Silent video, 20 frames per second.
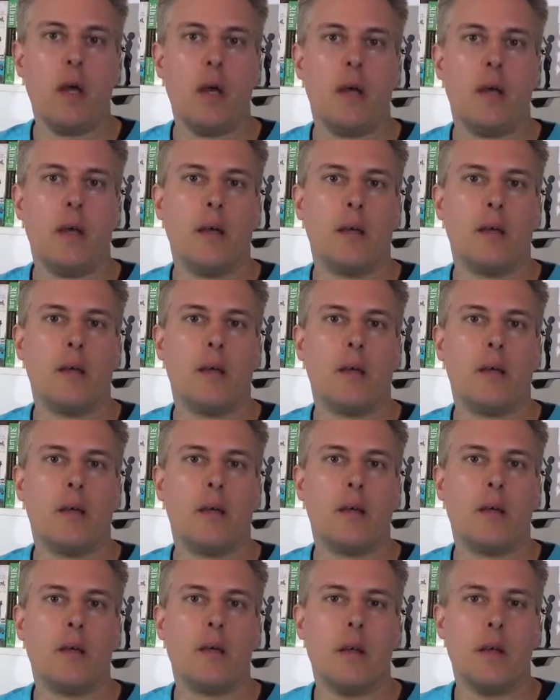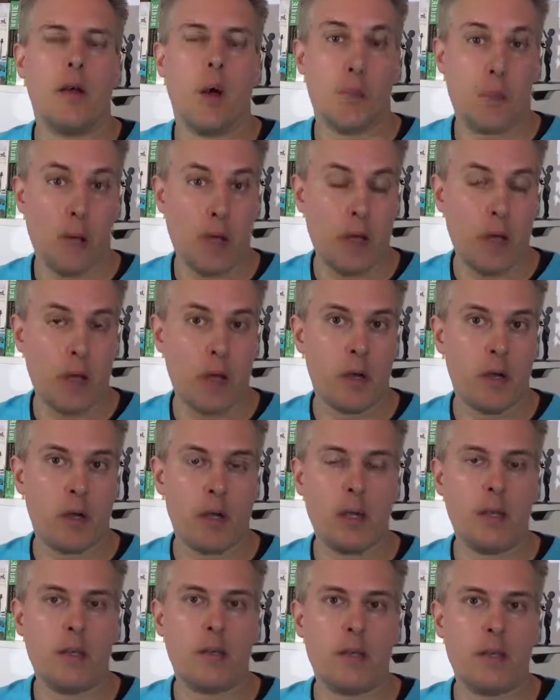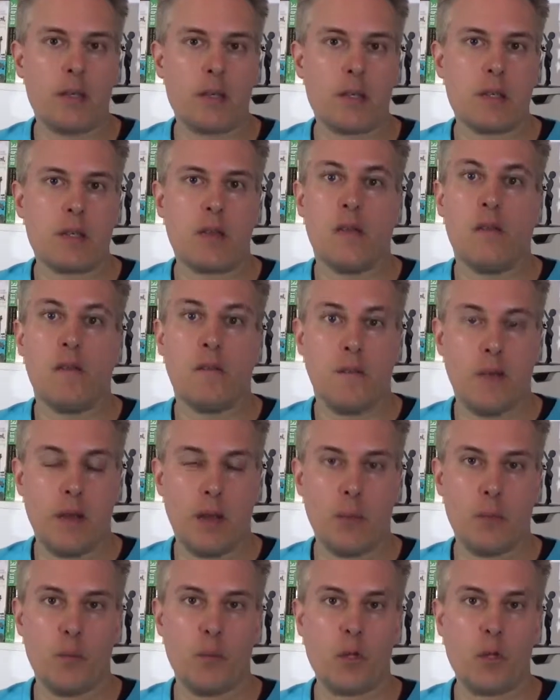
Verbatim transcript: appear in this film,